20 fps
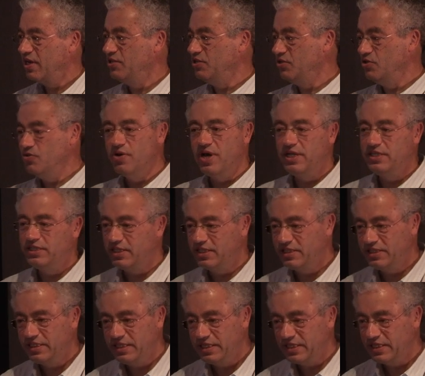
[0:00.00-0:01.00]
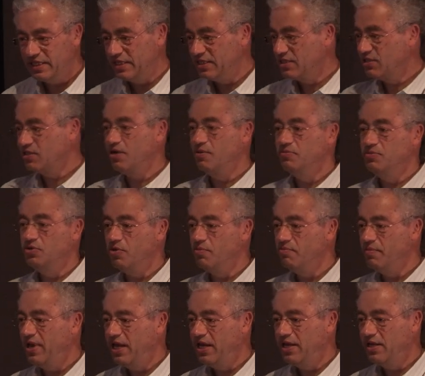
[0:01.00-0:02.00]
a new entity in some
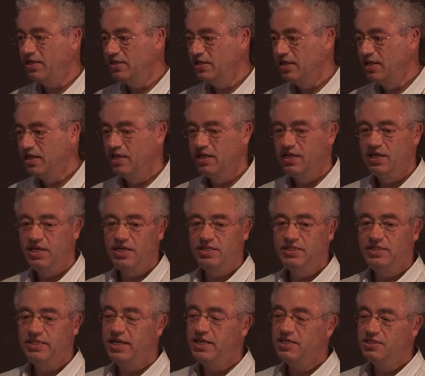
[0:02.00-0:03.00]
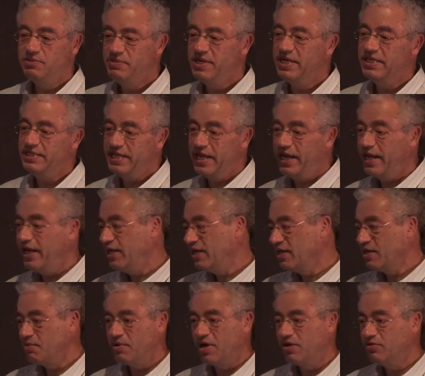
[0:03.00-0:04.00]
domain, it takes me a day
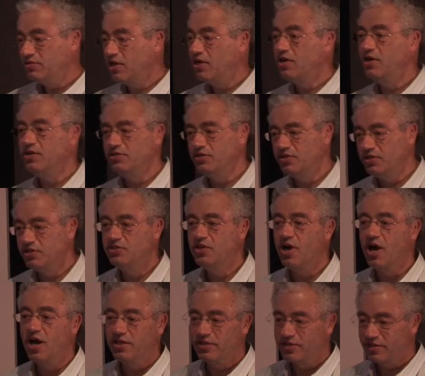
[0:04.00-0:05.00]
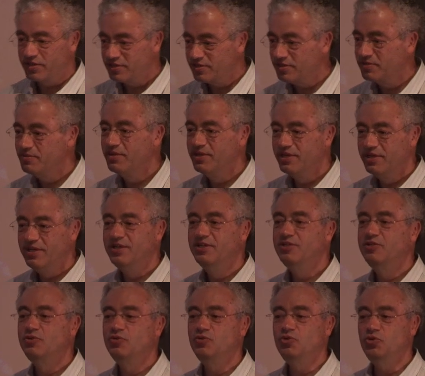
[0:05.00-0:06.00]
and about $100
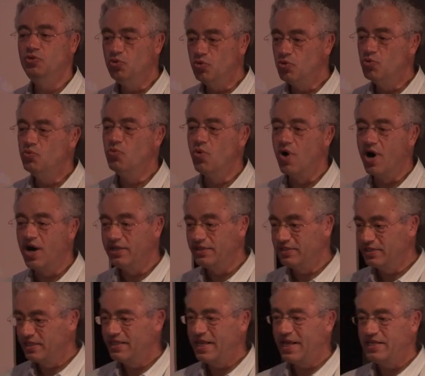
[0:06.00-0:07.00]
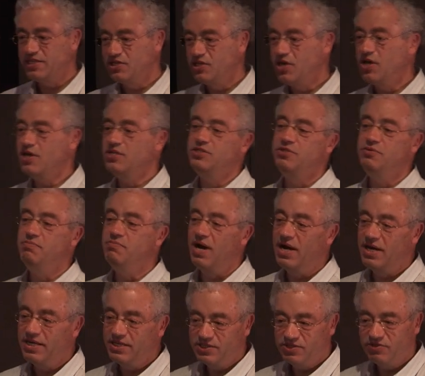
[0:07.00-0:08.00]
to do one that's
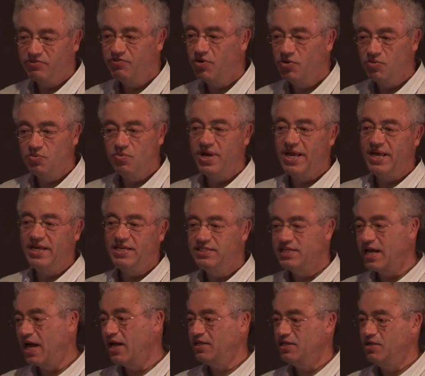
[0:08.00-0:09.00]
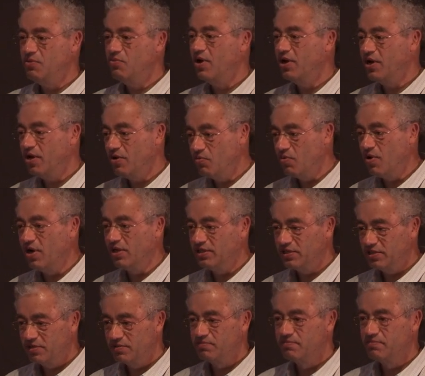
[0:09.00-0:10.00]
customized for exactly what I
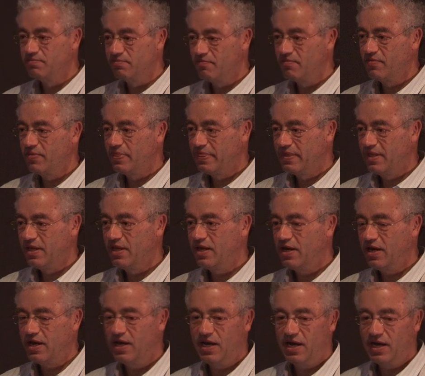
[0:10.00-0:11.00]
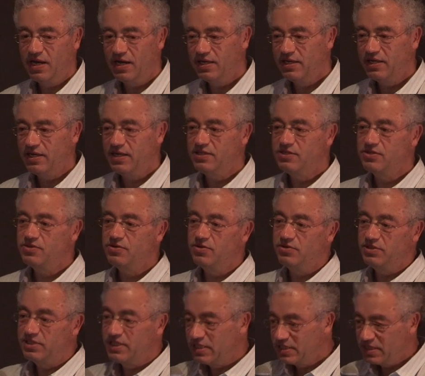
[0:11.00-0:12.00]
want. Uh, and
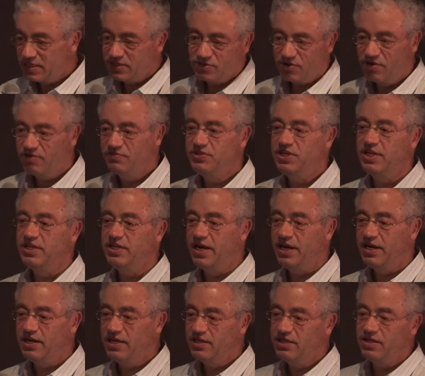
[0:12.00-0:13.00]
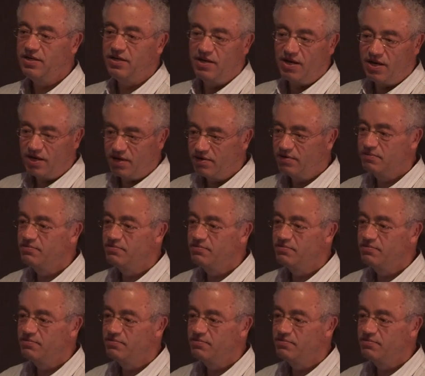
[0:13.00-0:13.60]
so this is of generic uh,